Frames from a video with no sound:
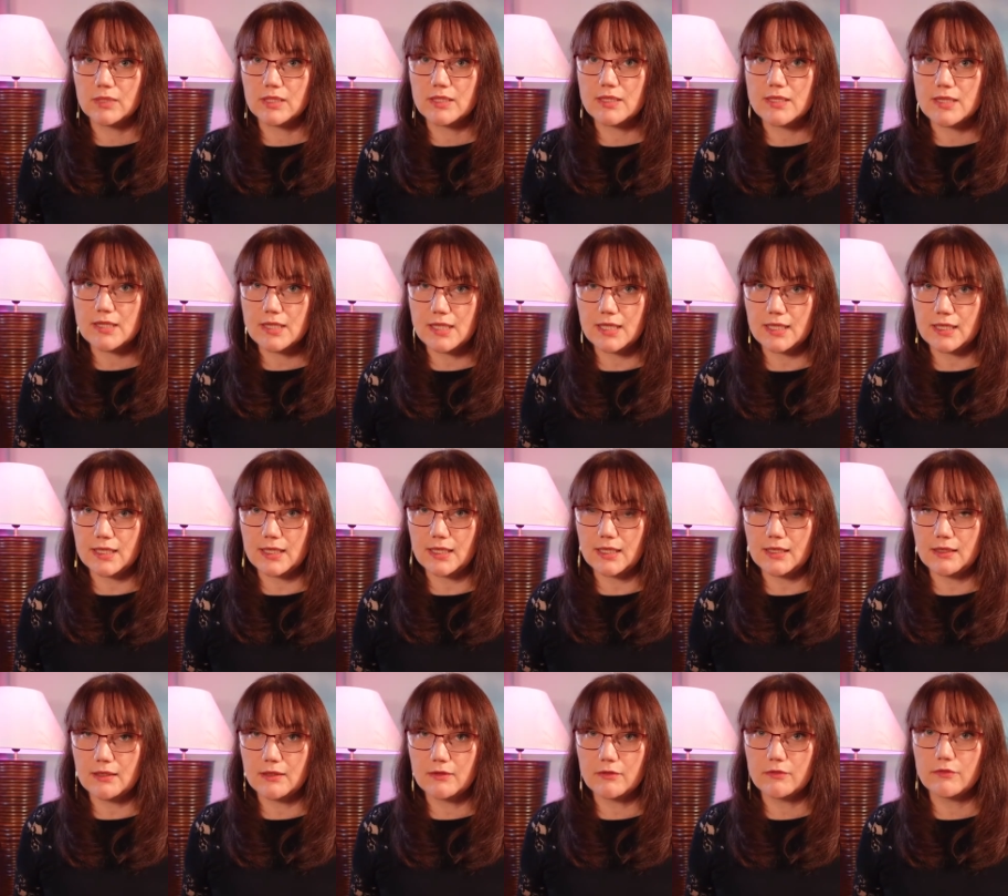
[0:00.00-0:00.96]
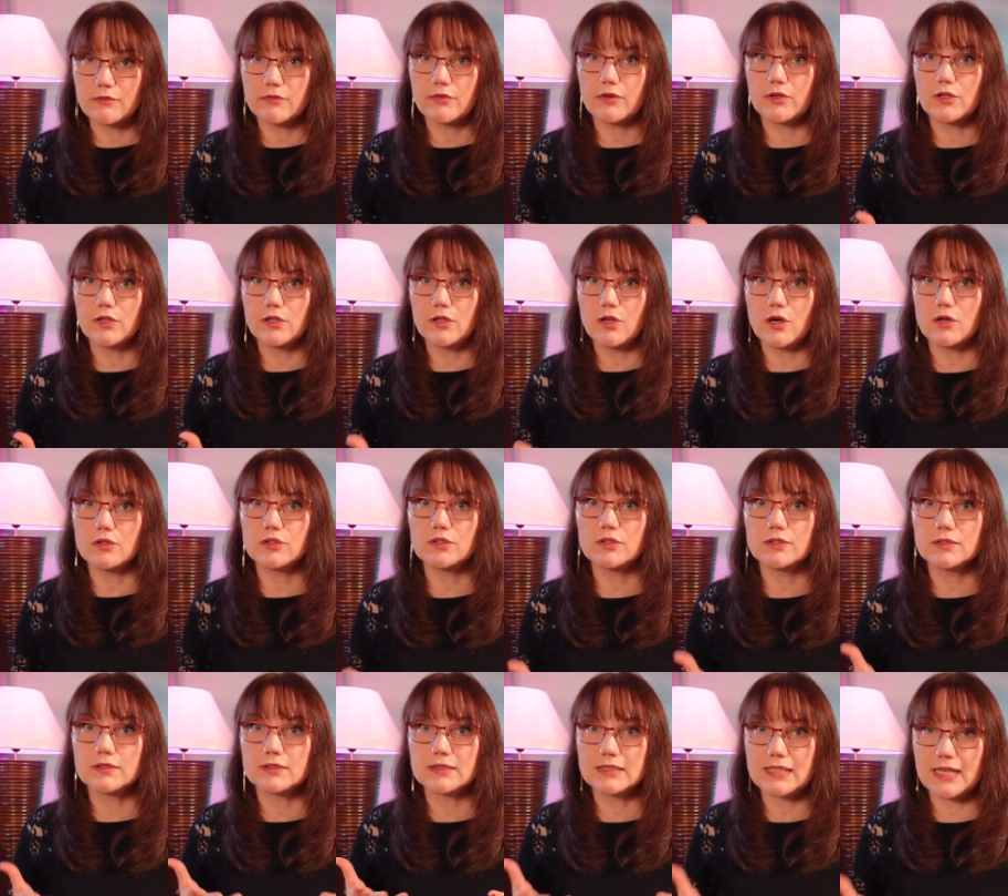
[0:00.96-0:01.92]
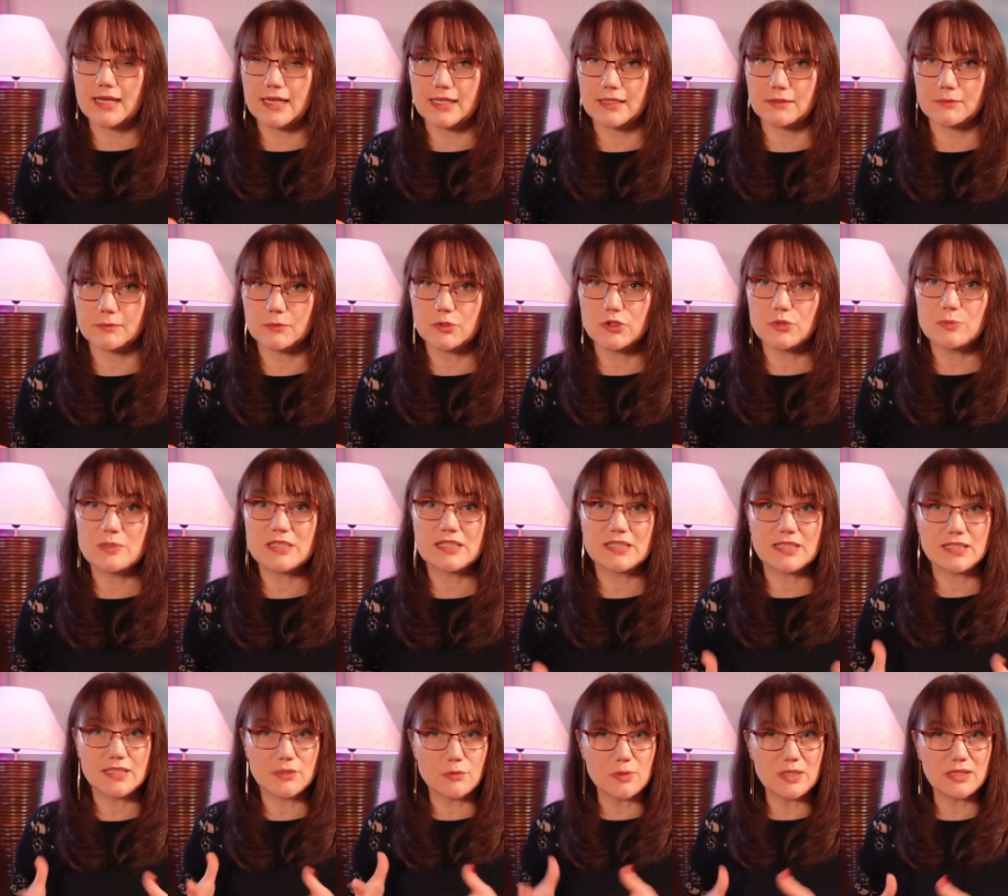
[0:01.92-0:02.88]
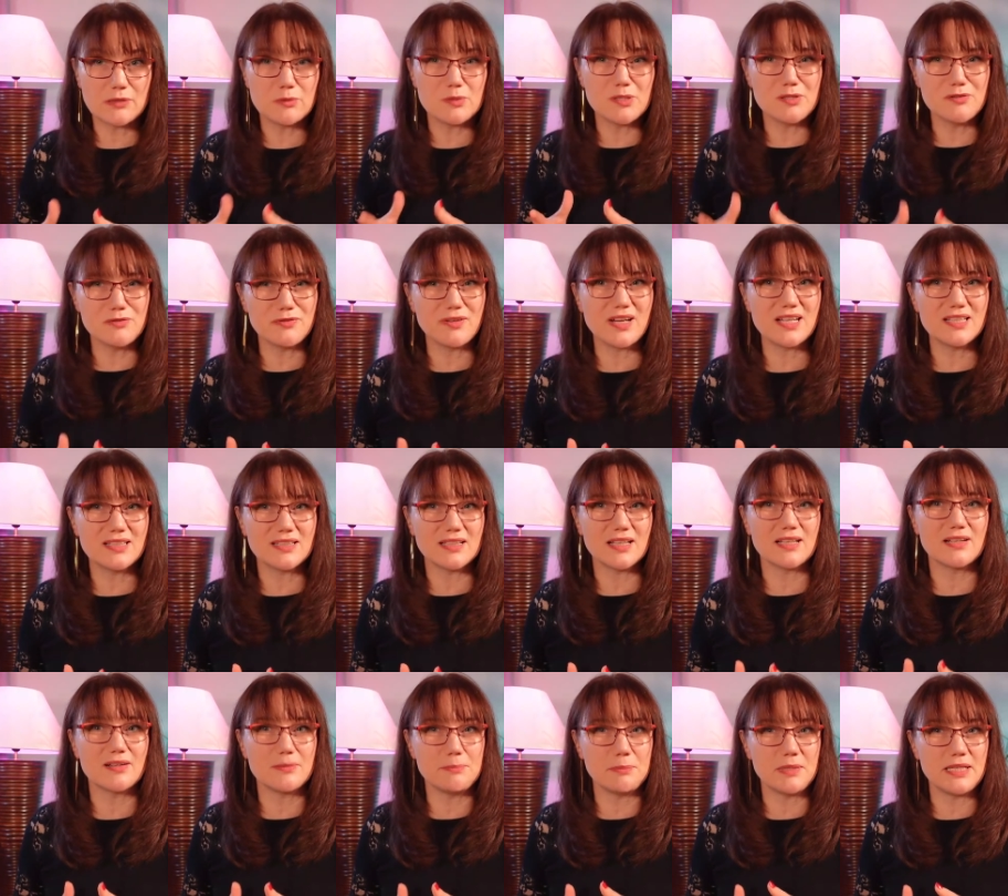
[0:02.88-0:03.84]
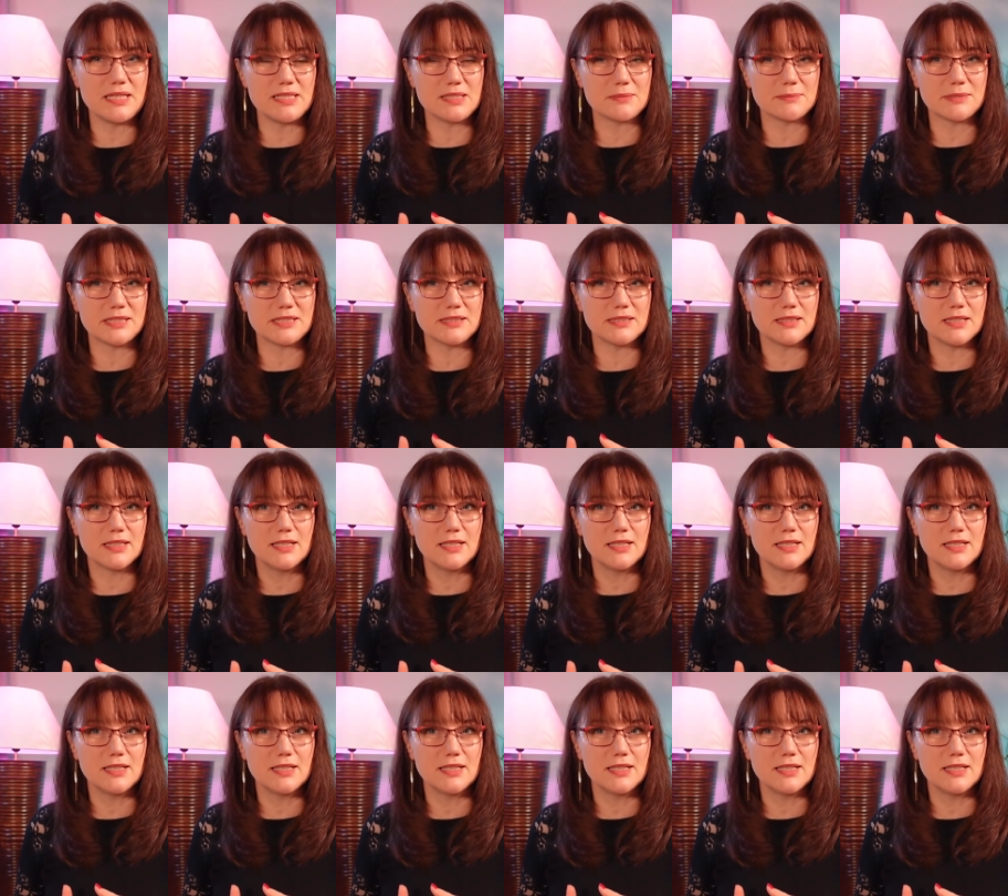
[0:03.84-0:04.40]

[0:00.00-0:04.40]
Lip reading: thingy for a long time, which means they quickly will find a replacement.